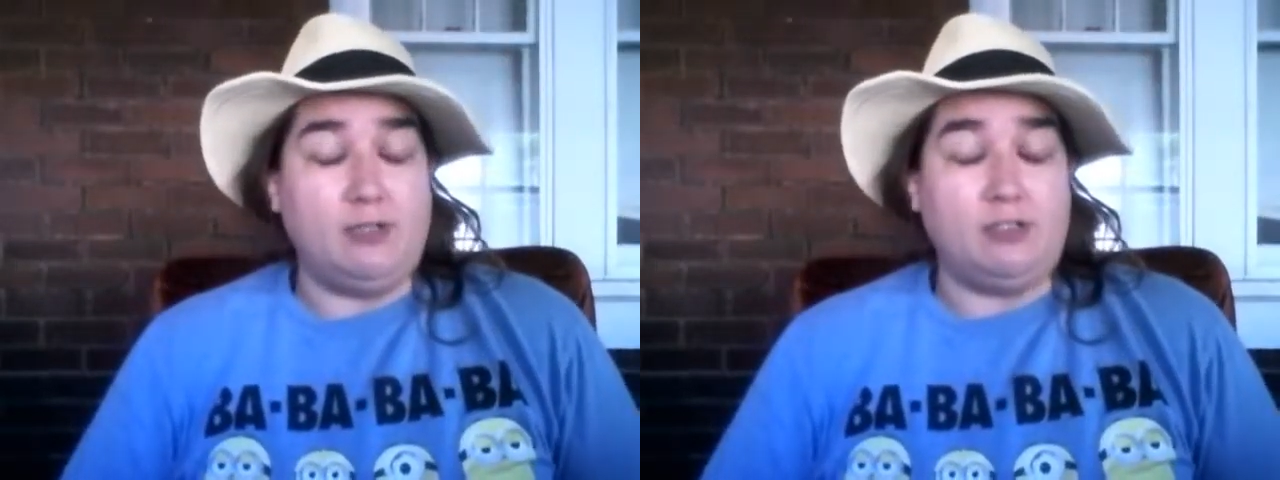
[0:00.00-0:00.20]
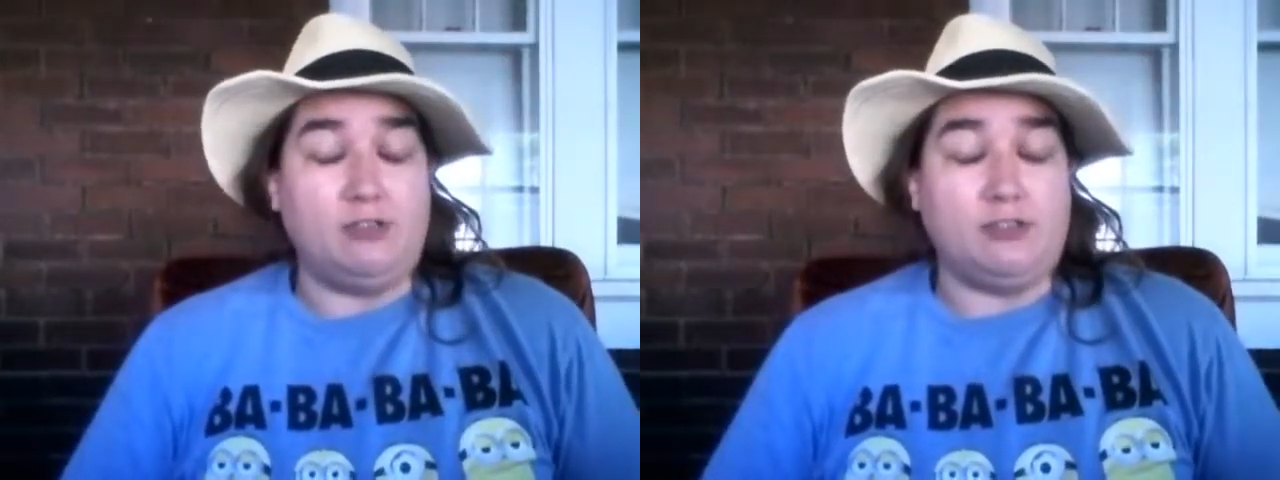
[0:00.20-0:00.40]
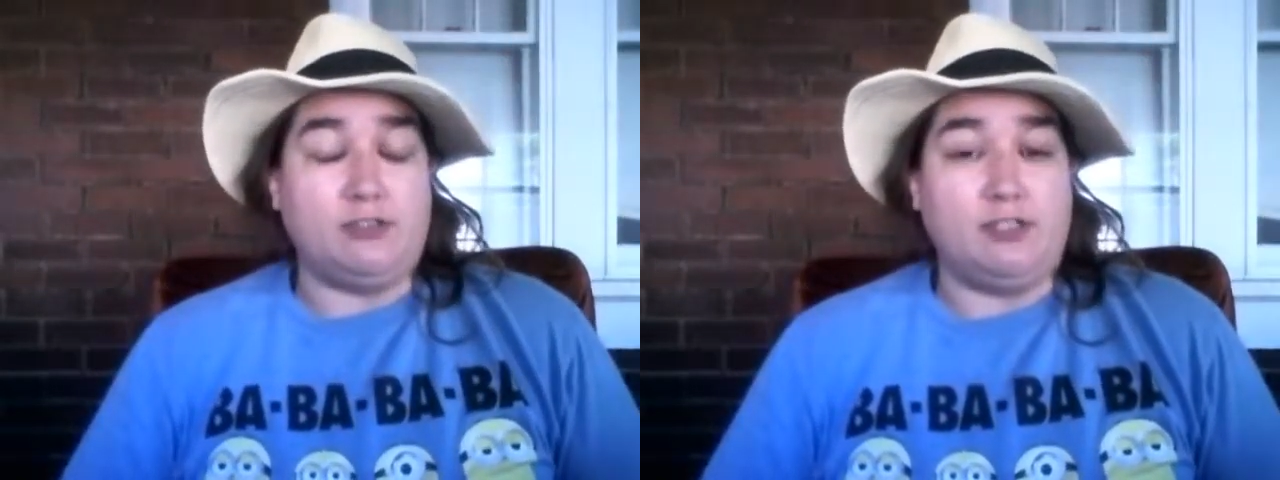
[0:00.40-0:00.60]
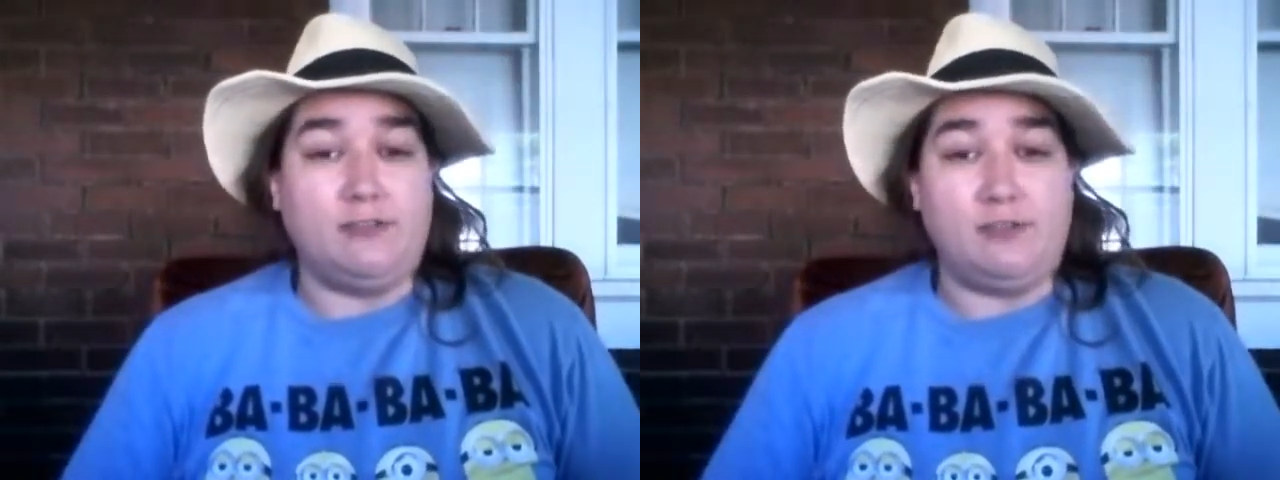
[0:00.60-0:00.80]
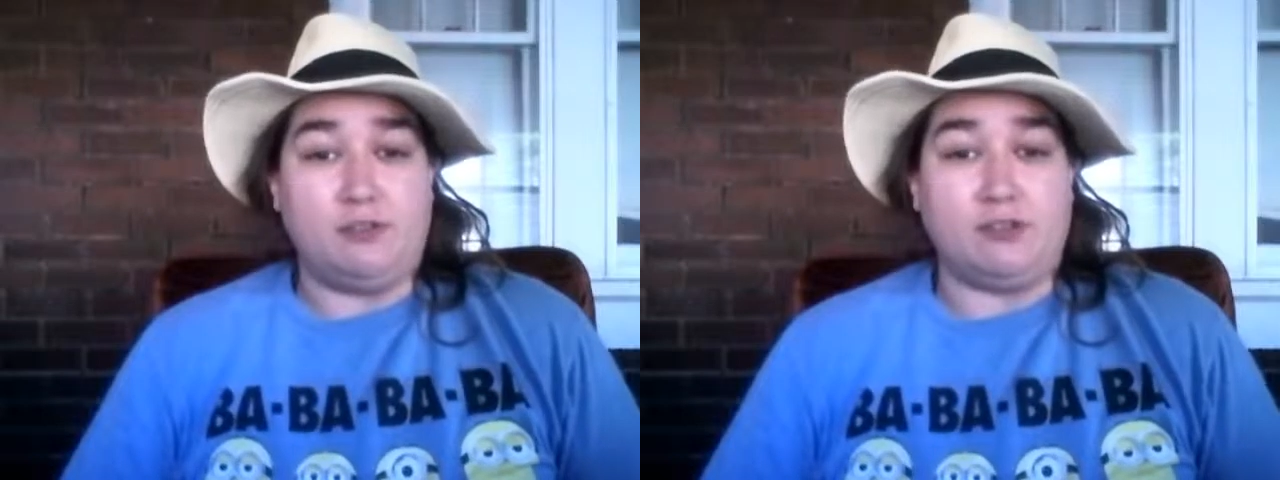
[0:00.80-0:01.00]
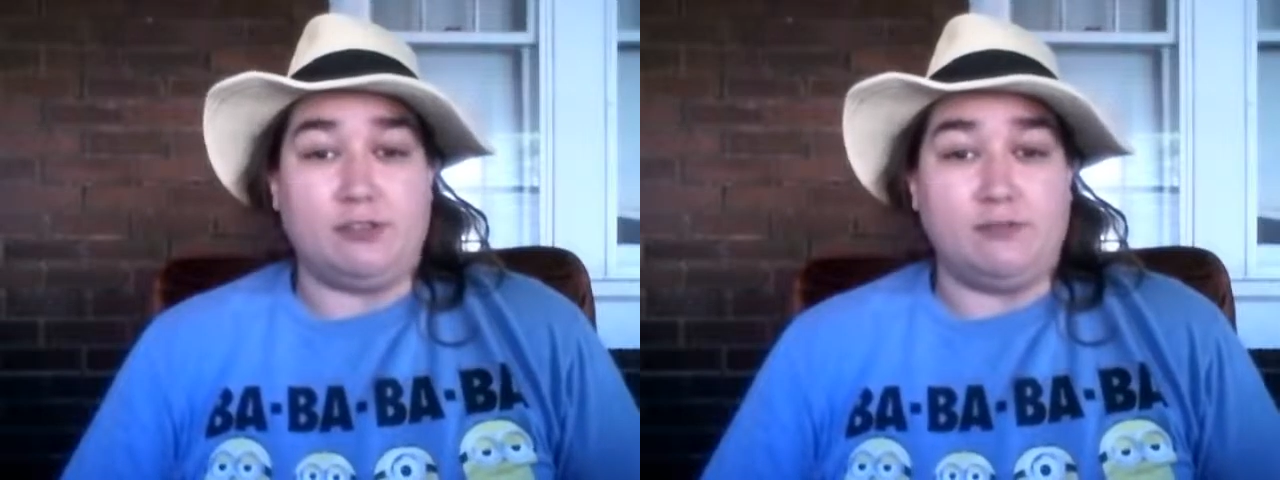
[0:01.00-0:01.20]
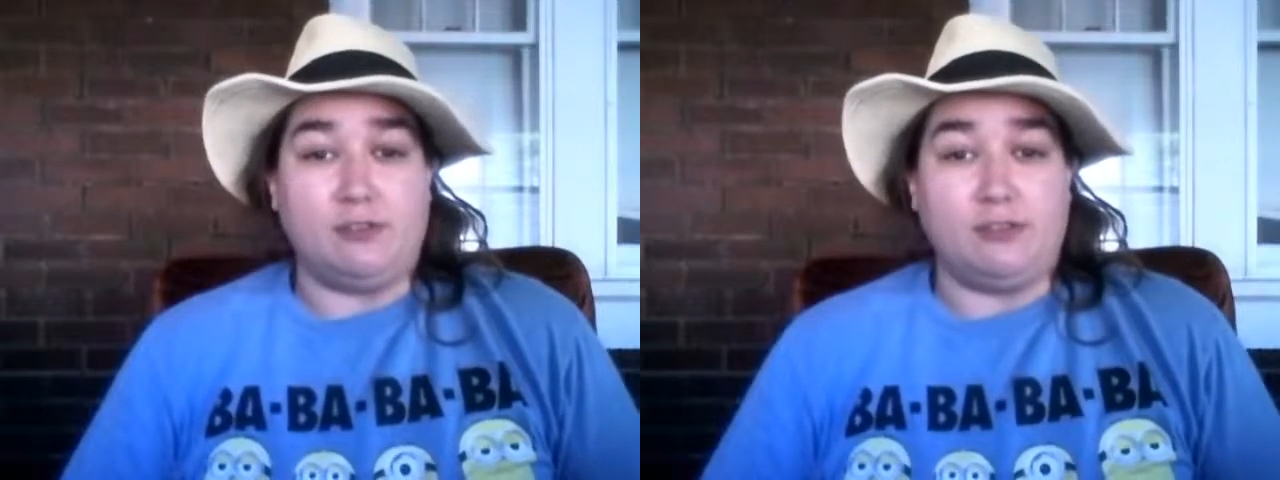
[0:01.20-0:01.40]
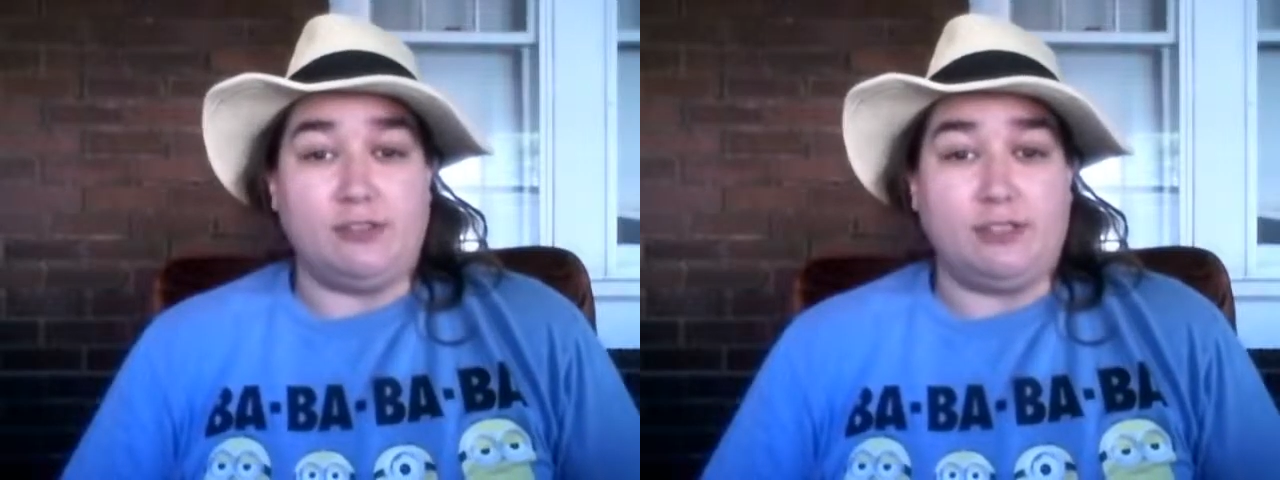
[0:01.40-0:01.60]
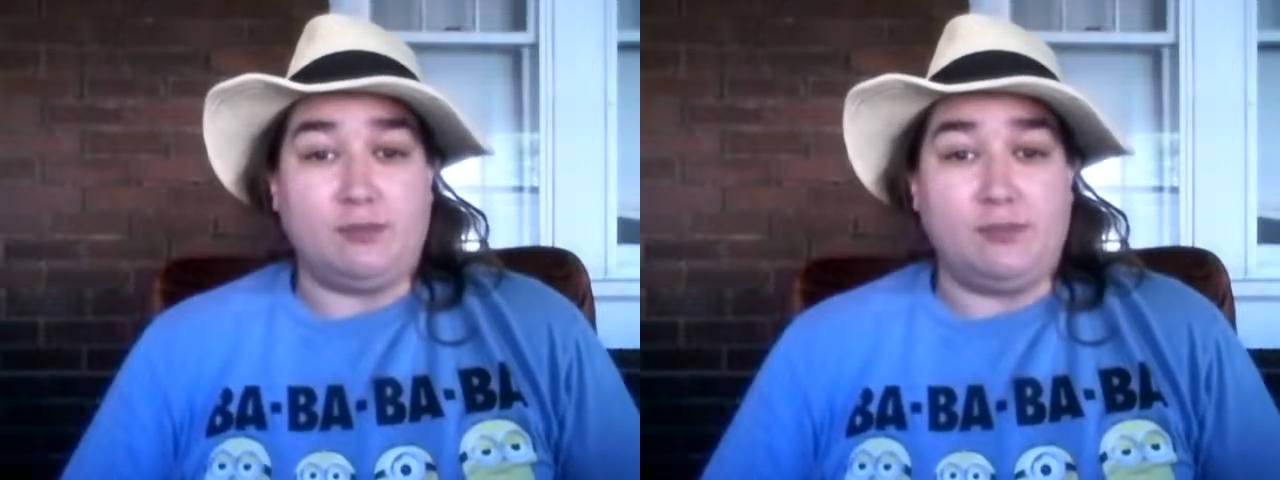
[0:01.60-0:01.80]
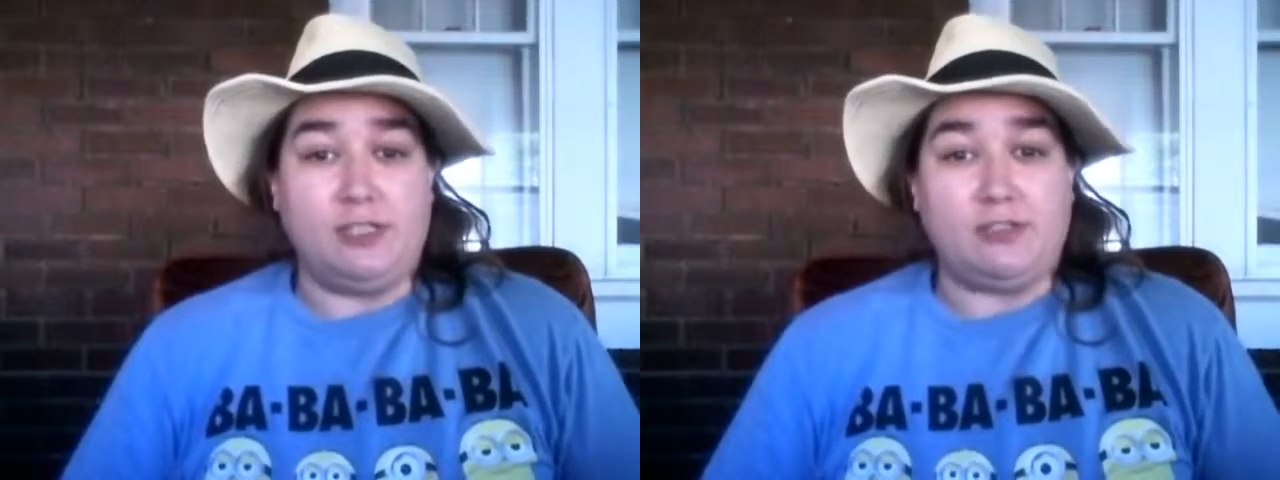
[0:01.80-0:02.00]
oldest nephew is converting
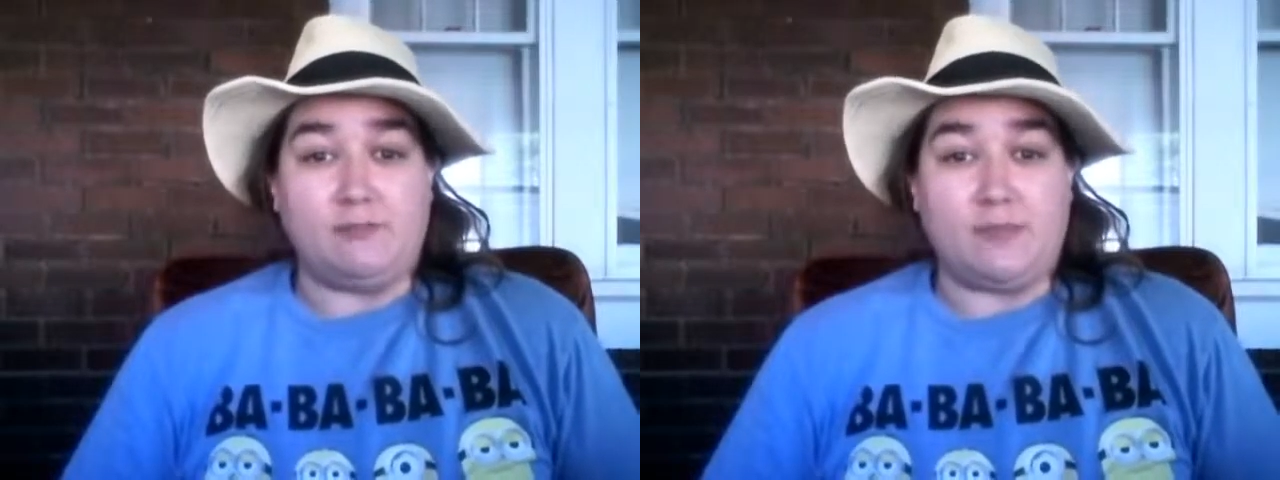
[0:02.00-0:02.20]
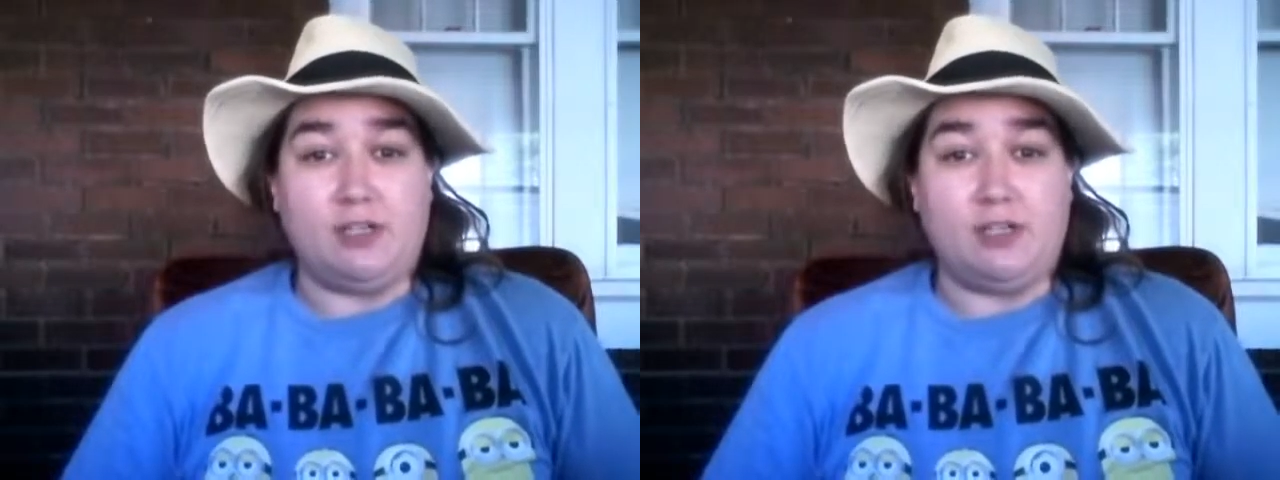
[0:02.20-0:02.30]
to being